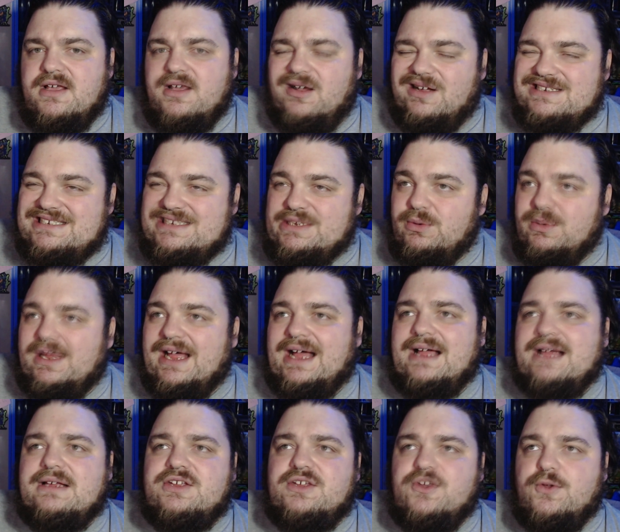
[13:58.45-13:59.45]
I still
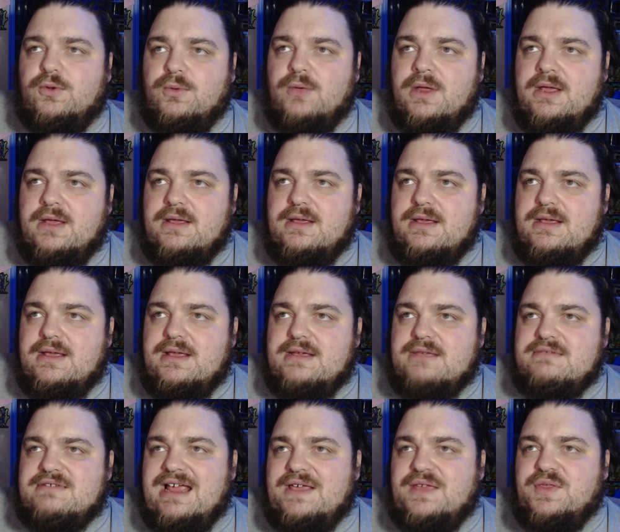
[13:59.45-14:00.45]
argue
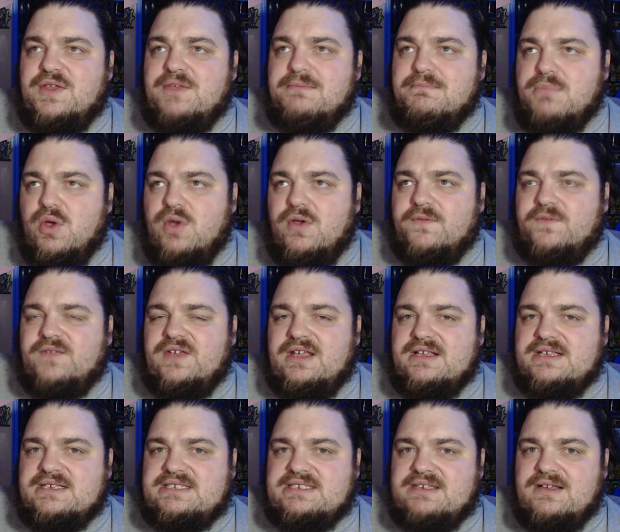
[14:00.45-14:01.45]
Nathan
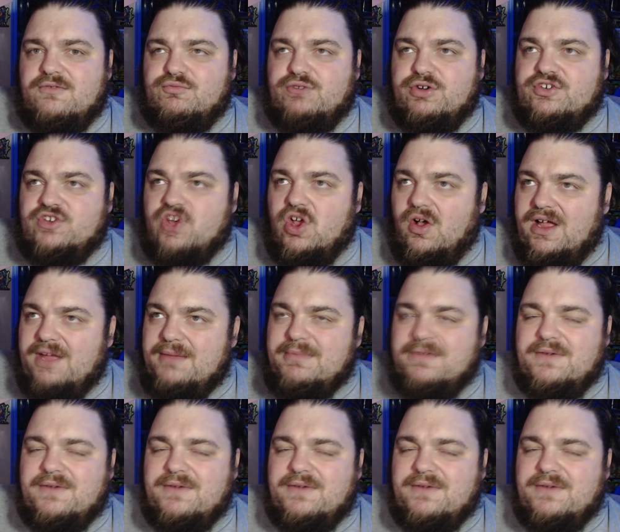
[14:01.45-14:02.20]
Murphy's retirement